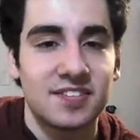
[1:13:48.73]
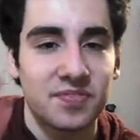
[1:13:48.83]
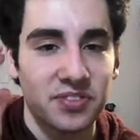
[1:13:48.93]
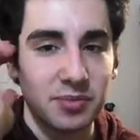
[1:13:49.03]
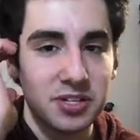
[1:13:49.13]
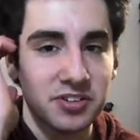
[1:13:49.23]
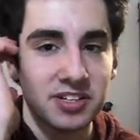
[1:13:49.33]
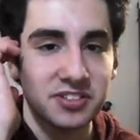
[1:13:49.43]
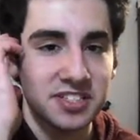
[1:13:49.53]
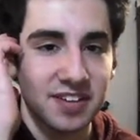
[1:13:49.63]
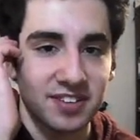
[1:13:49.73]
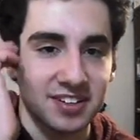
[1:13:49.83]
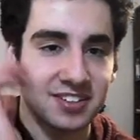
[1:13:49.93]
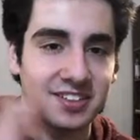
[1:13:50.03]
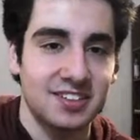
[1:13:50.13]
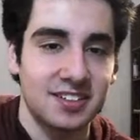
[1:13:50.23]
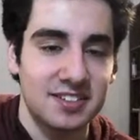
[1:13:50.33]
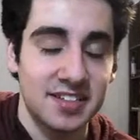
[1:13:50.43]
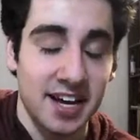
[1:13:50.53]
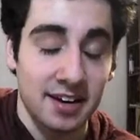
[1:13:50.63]
Number 307
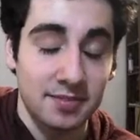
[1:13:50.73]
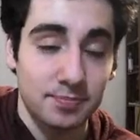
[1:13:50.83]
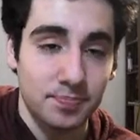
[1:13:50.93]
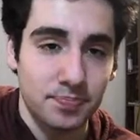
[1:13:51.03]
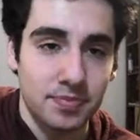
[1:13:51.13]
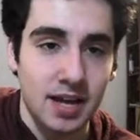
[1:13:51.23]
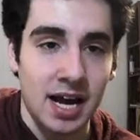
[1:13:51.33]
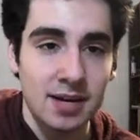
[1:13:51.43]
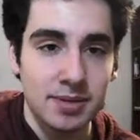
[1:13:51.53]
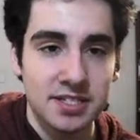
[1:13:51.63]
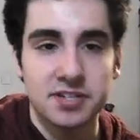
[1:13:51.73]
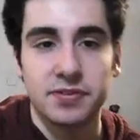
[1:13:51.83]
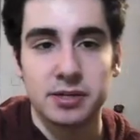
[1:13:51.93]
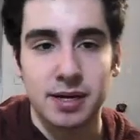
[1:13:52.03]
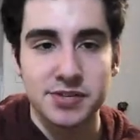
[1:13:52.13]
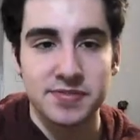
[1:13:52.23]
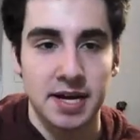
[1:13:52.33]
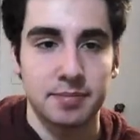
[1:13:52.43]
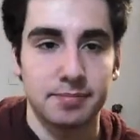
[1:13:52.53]
debt. I am in severe amounts of debt.